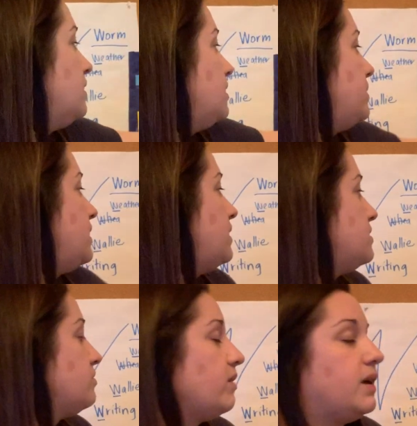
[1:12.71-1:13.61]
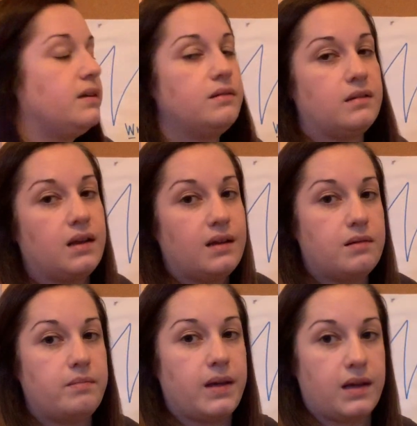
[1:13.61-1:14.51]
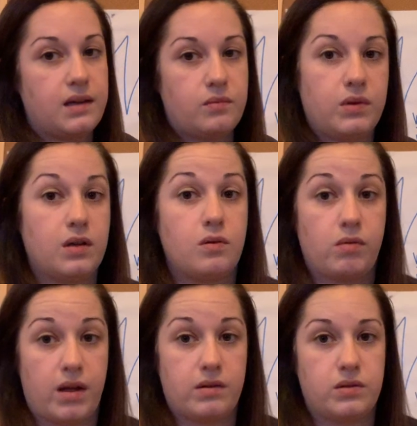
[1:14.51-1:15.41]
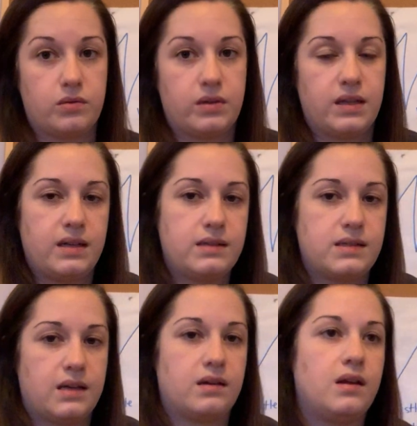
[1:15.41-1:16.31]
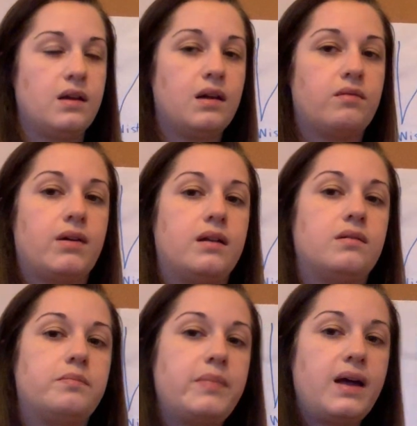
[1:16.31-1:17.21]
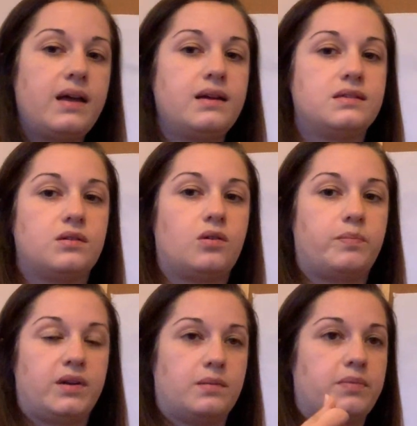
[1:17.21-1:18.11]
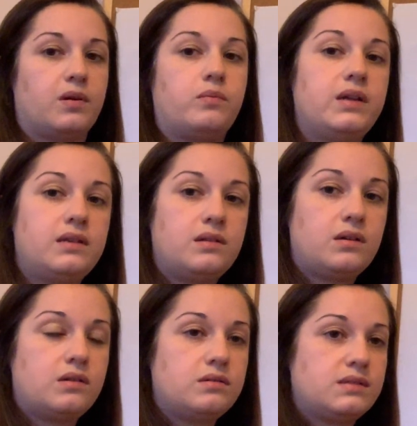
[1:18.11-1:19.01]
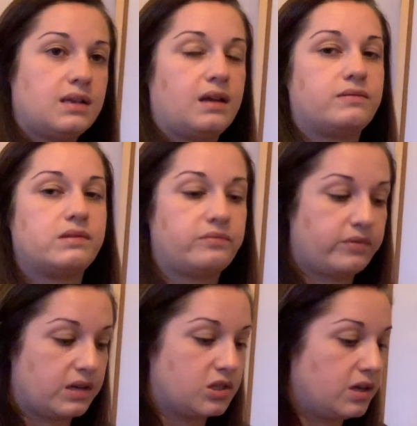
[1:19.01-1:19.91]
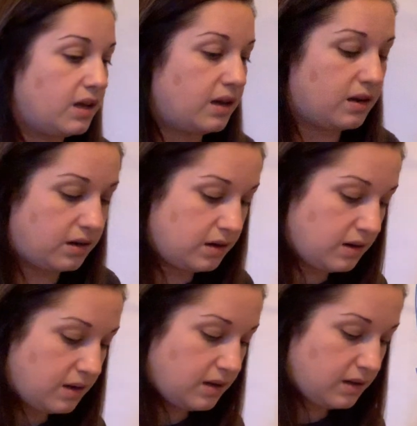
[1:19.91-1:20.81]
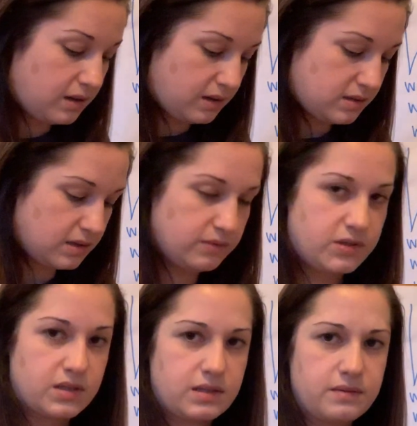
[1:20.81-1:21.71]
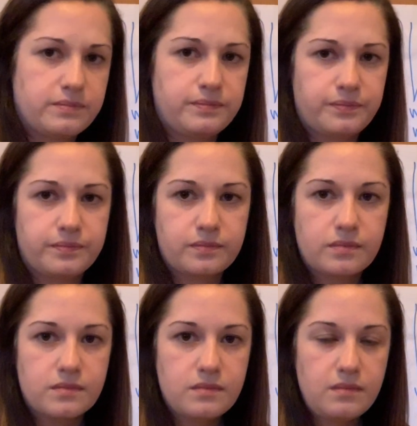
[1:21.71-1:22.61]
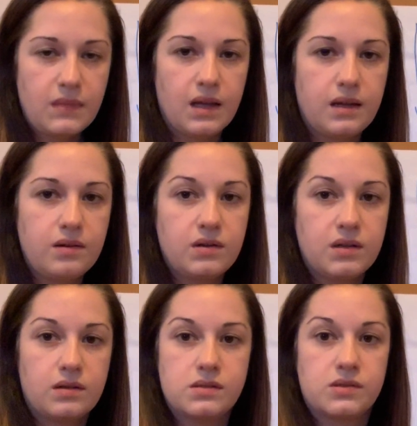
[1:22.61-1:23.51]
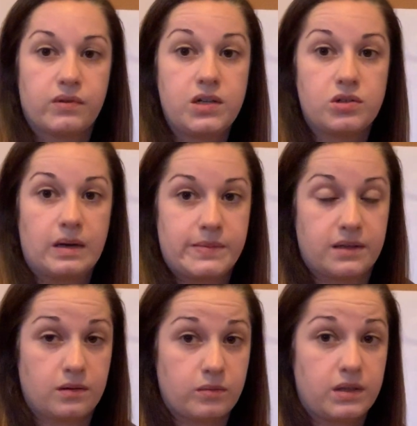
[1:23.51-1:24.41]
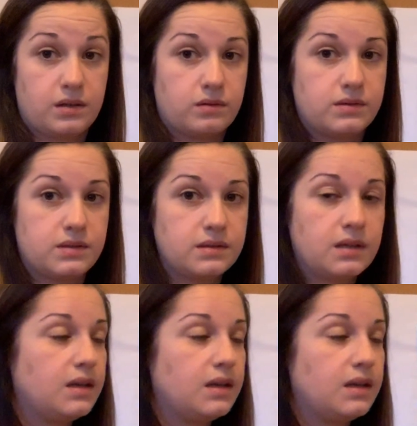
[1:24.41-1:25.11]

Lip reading: a little bit less rain in May and we can go out and do things like ride our bikes or open up our windows and have some fresh air instead of just hearing those raindrops on our windows.